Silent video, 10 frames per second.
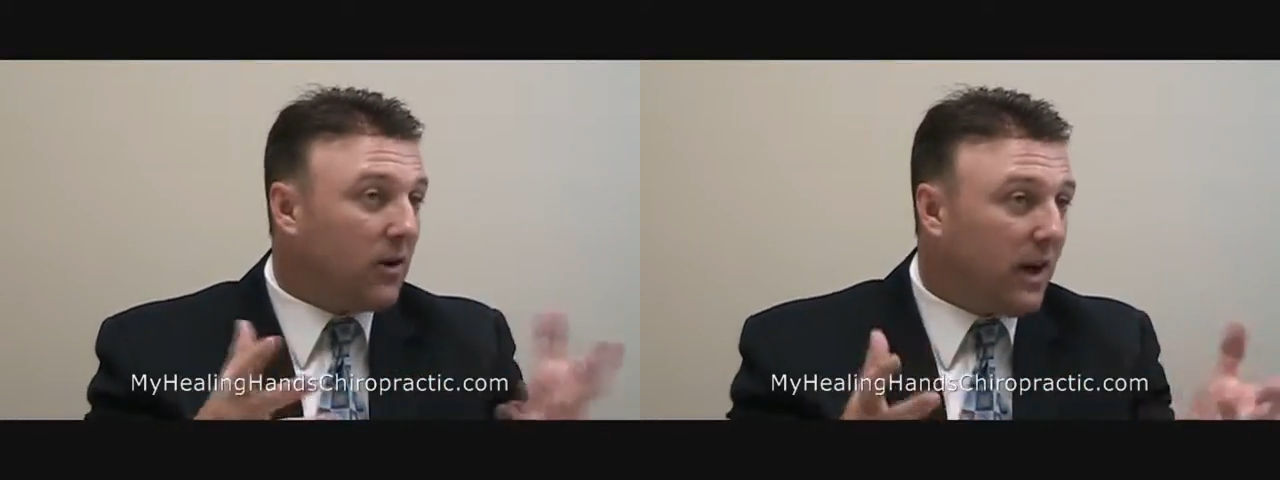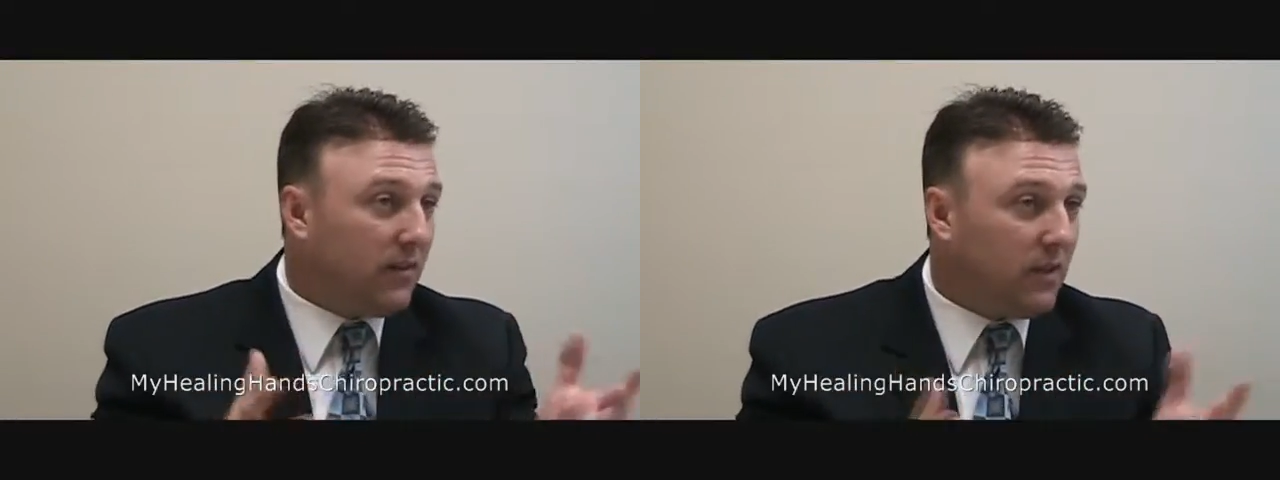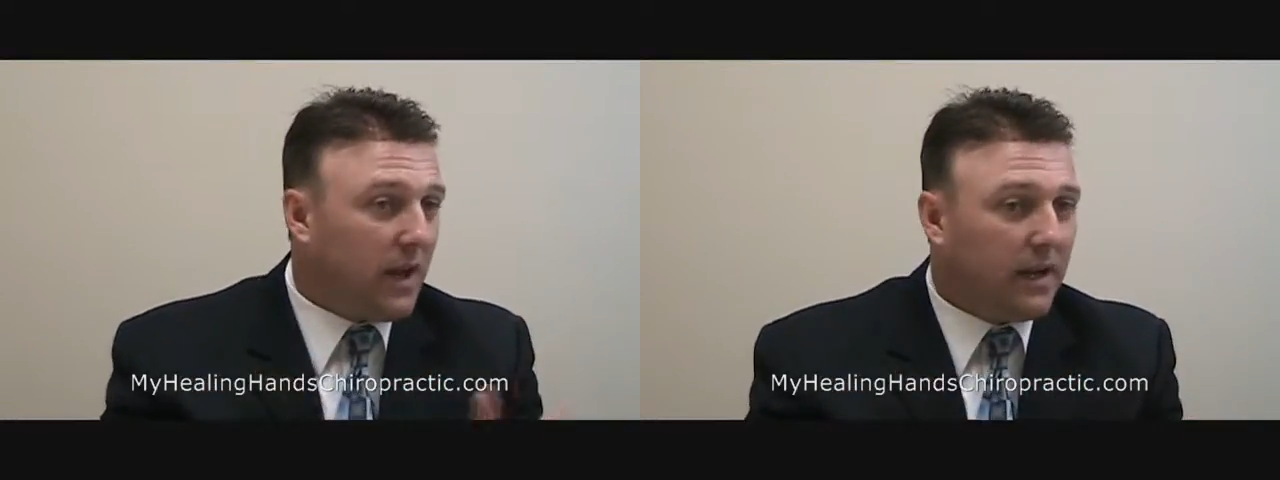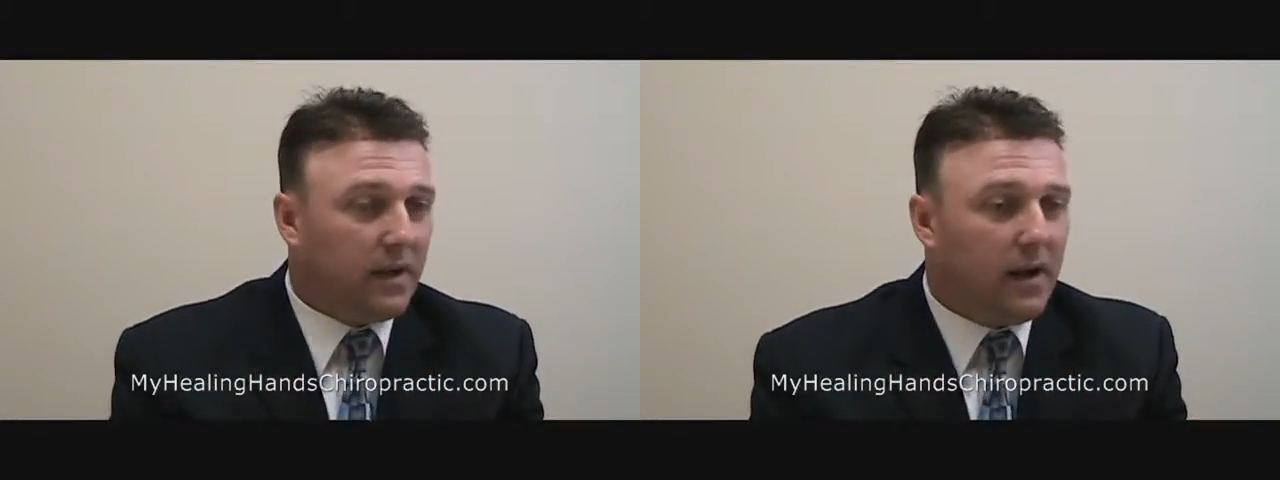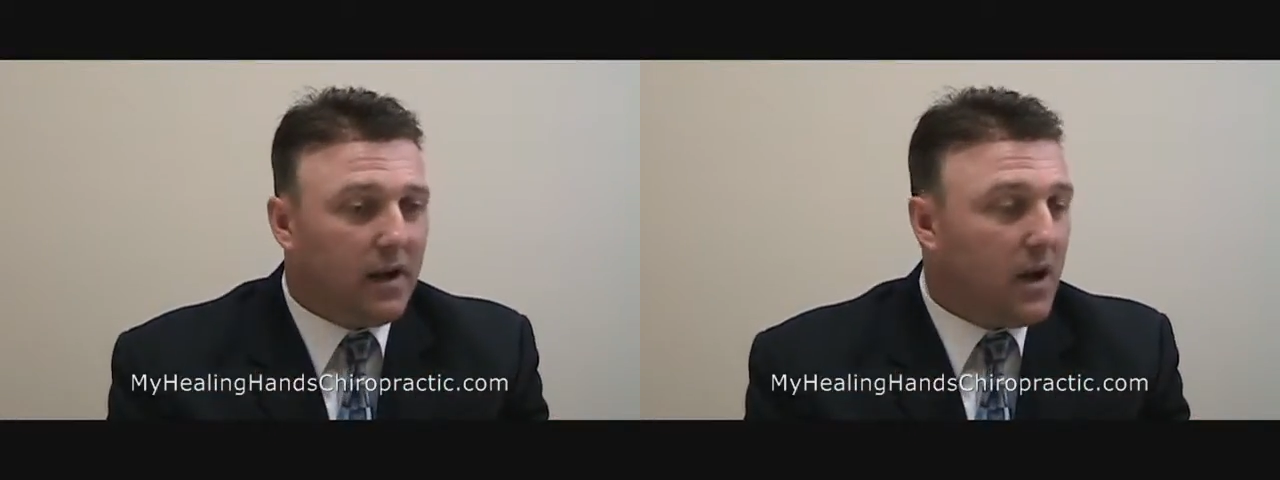kind of like
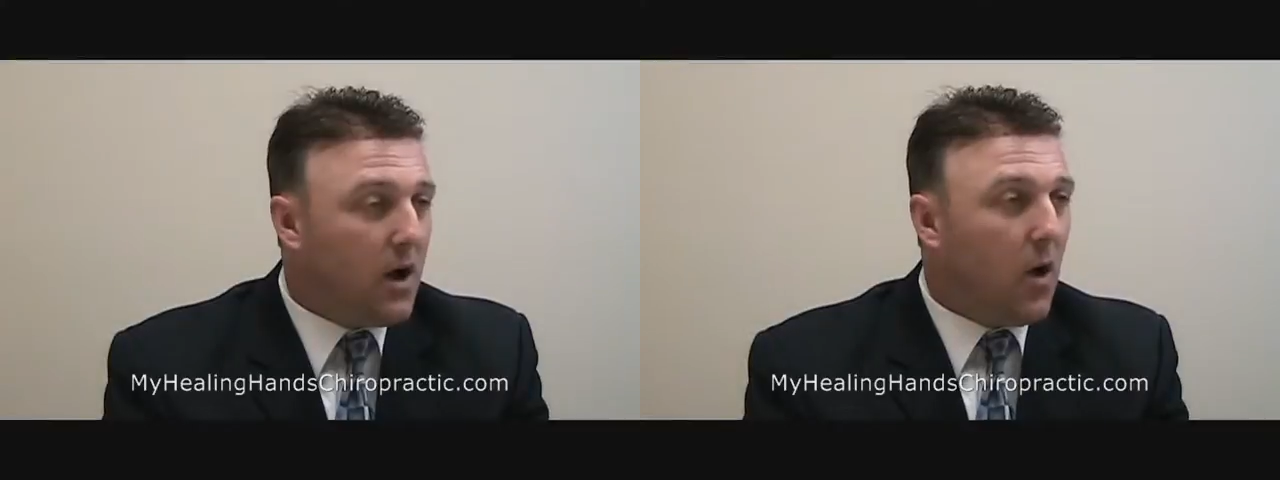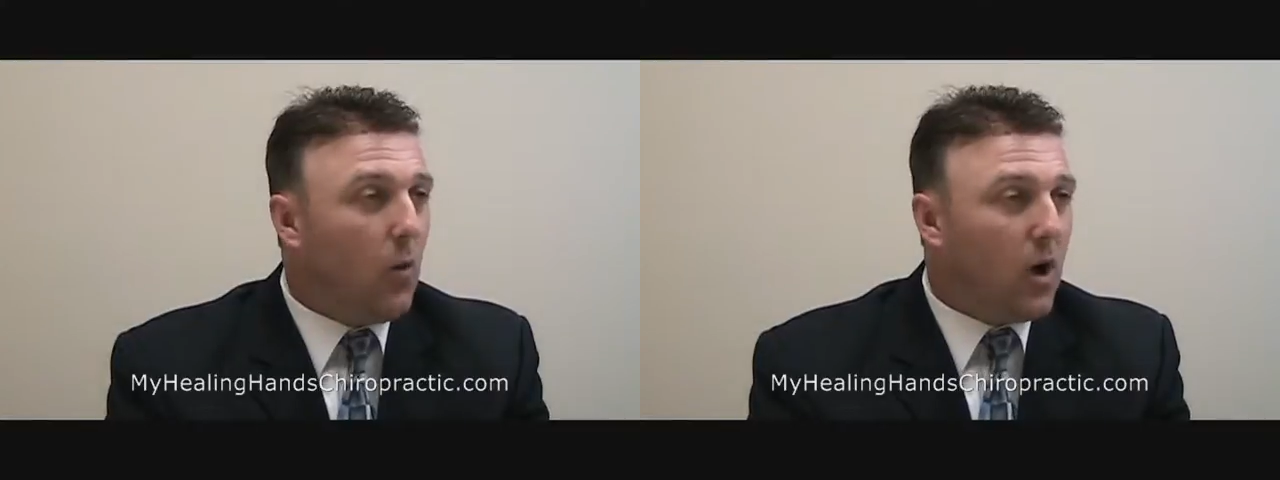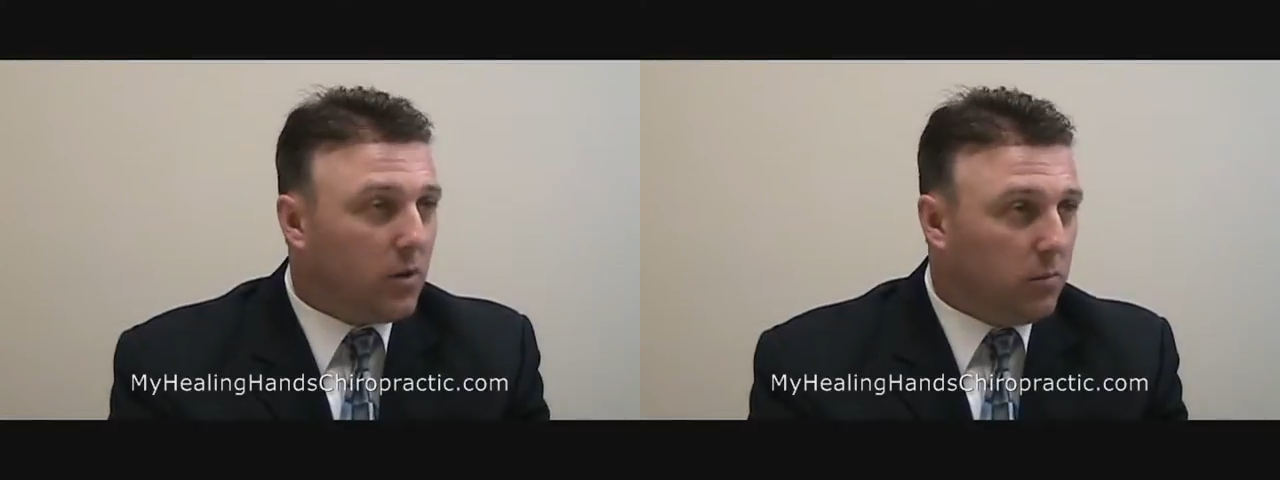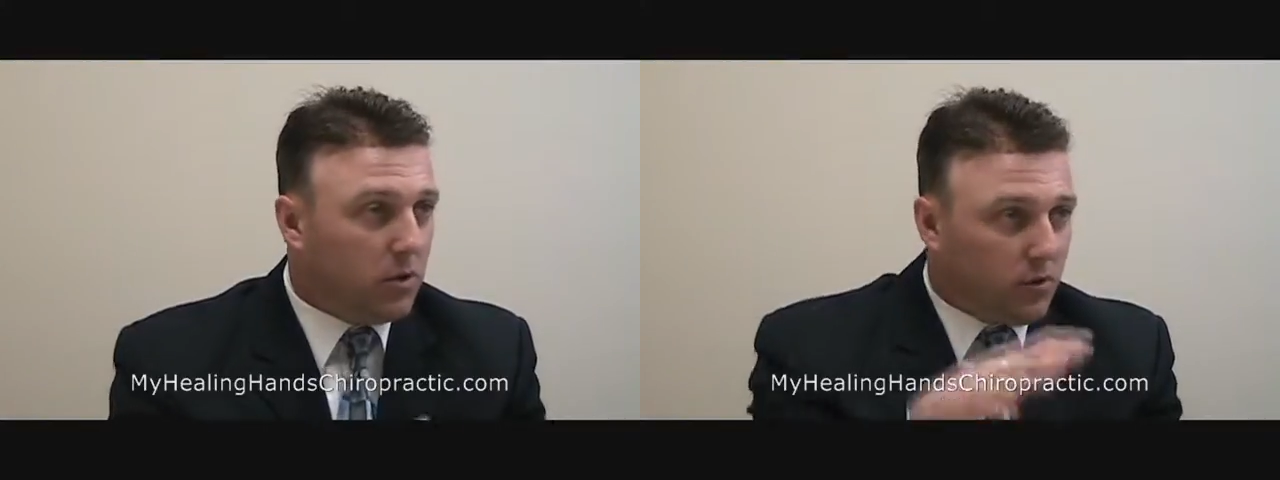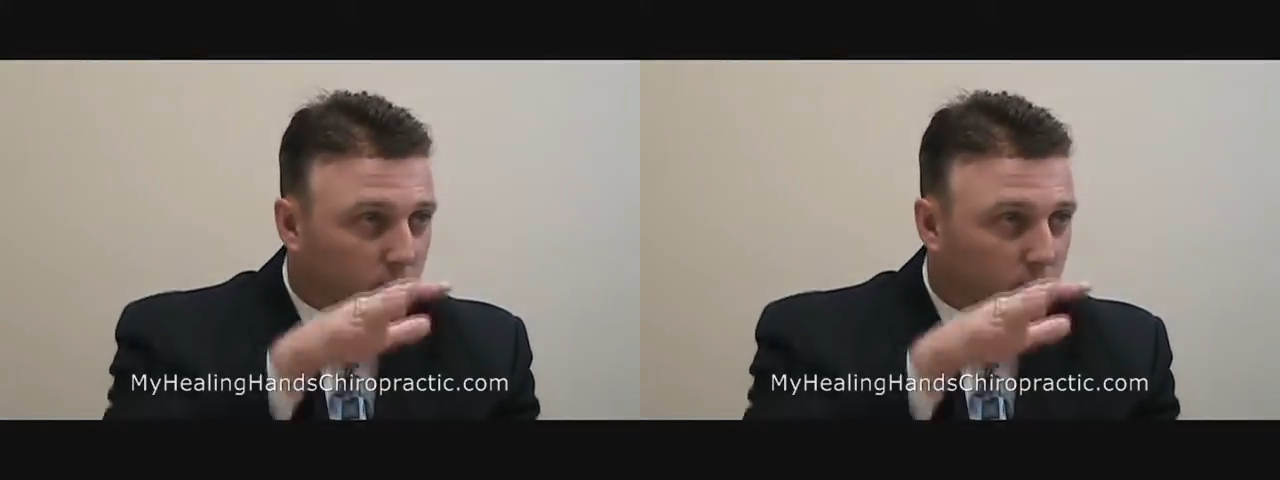a water balloon.